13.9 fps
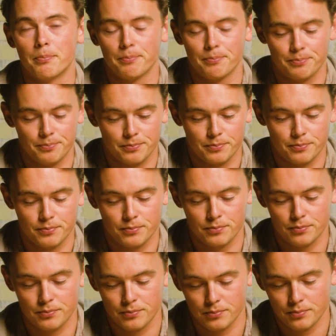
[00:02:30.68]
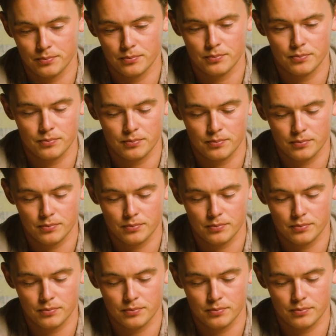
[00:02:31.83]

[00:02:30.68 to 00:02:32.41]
Nobody speaks.